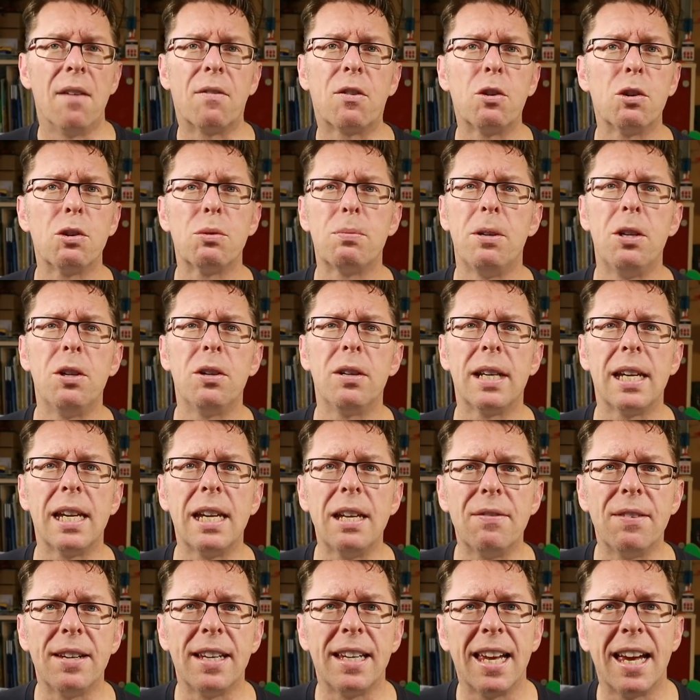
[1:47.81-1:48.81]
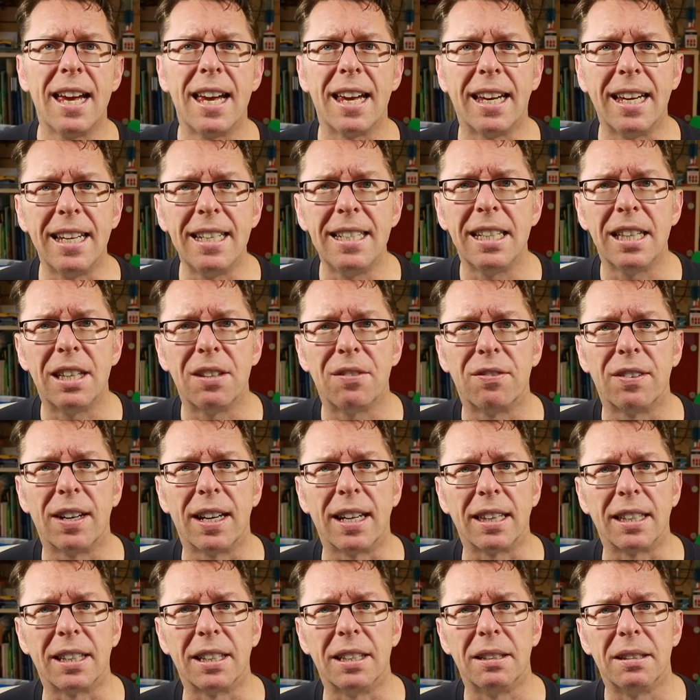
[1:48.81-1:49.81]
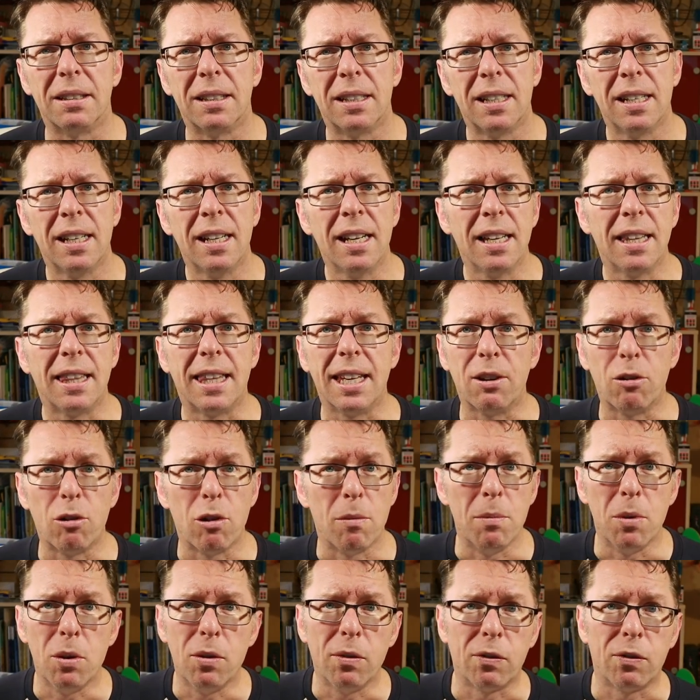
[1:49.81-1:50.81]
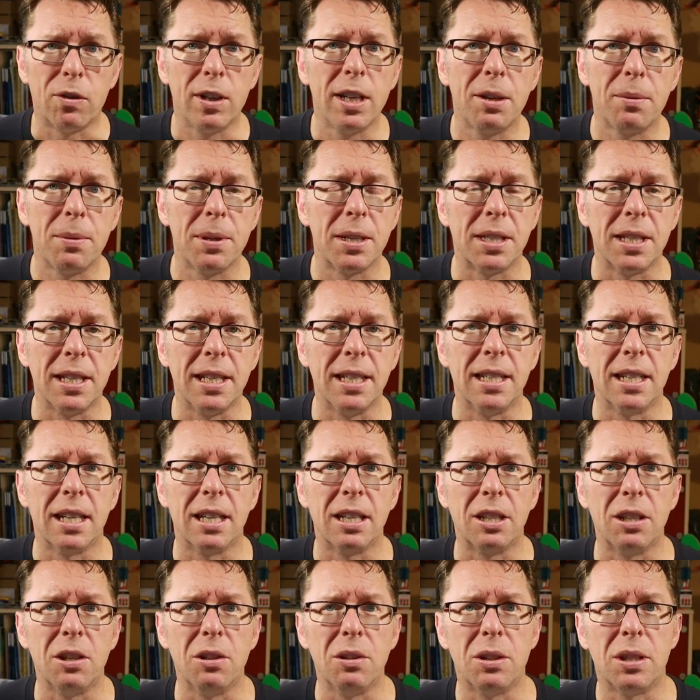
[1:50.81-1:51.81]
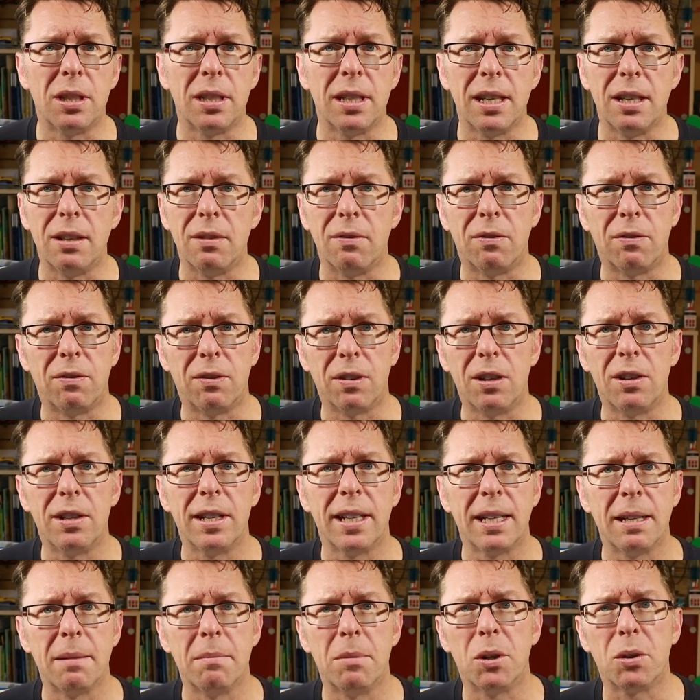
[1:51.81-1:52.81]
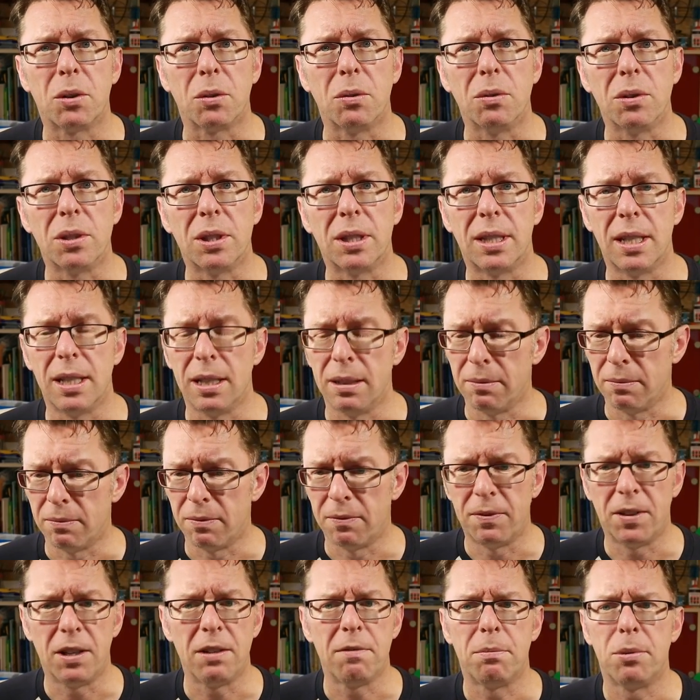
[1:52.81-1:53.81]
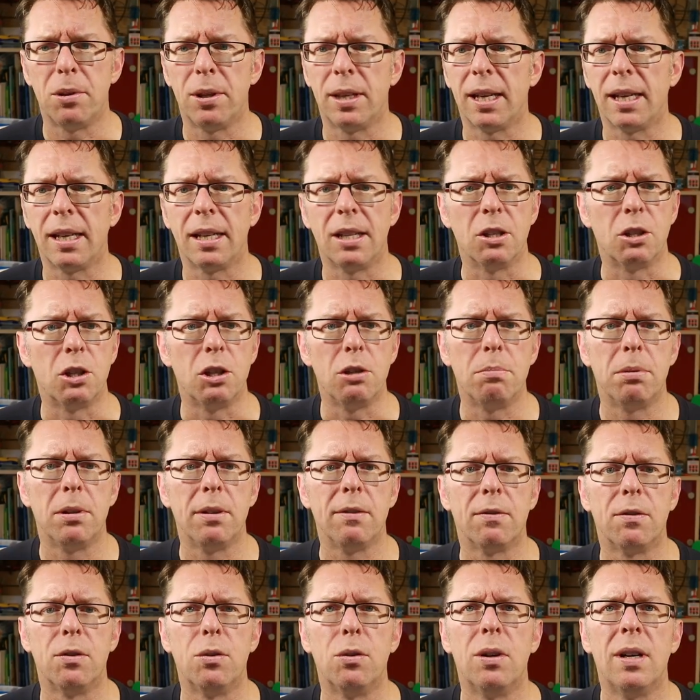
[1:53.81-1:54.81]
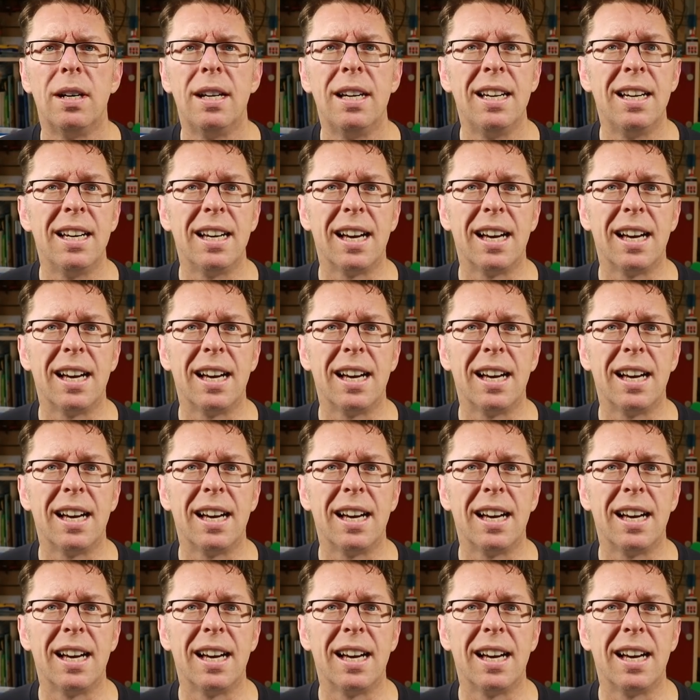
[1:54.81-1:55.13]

Of course, we're not even getting into the fact that there are more frequencies at use in flying models than 5.8 and 2.4,